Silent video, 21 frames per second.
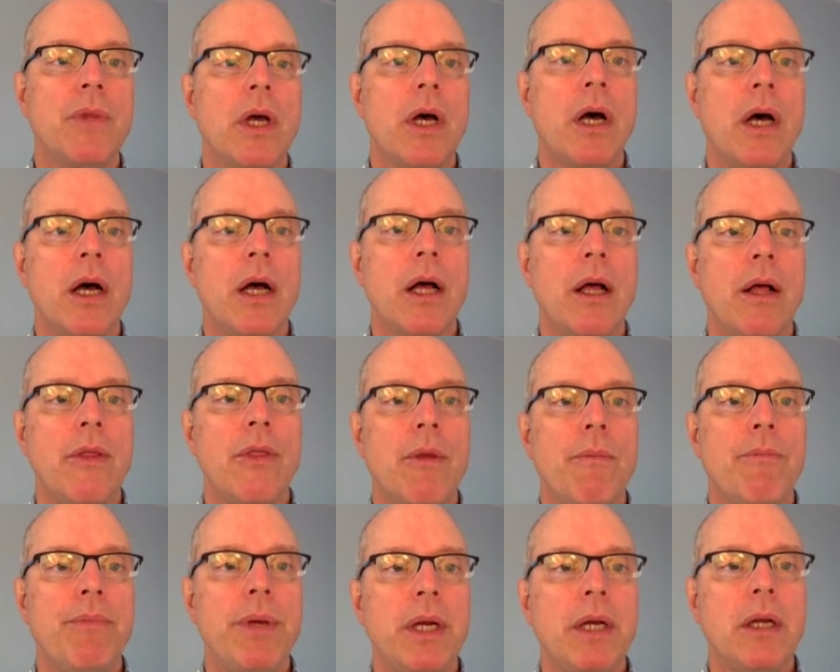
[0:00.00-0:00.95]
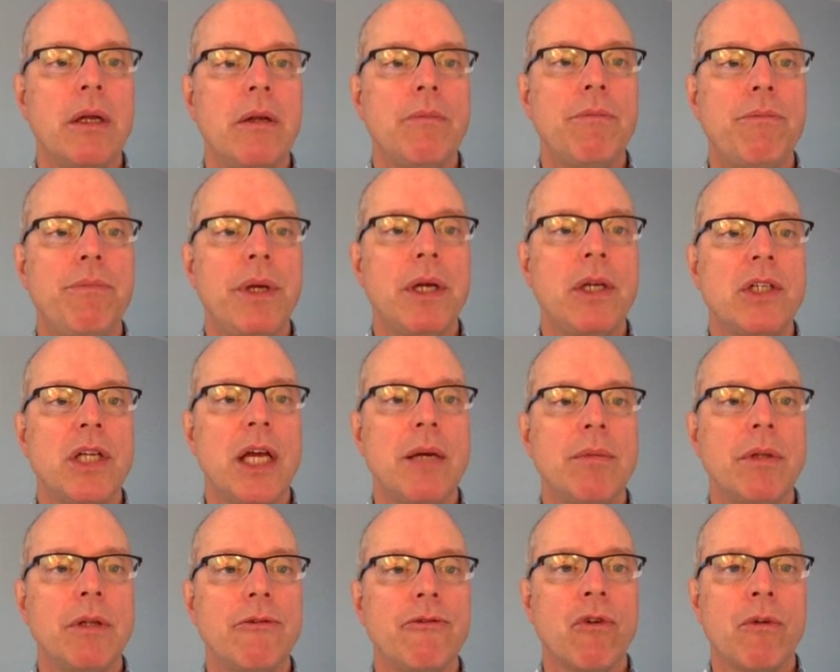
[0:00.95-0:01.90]
the big
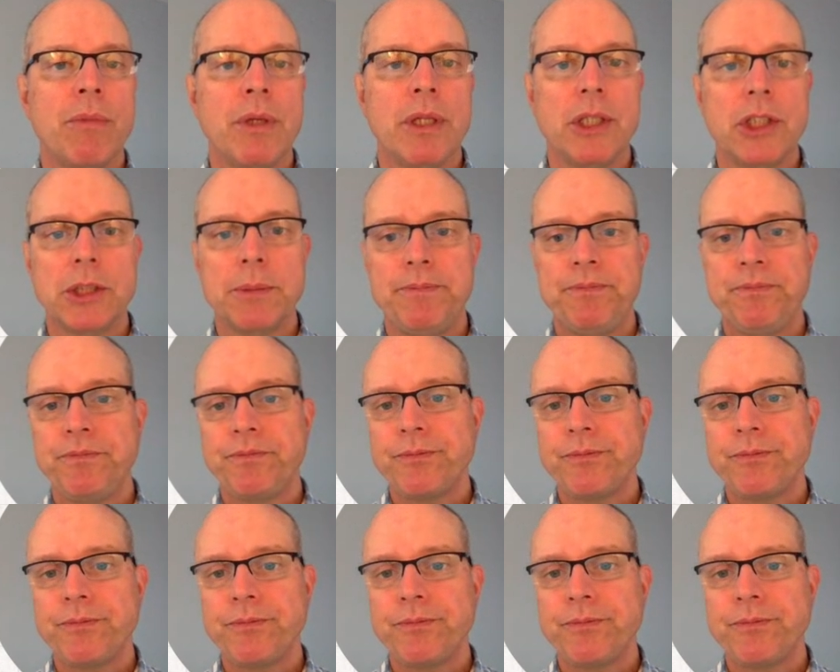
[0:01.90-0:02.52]
table of formulas.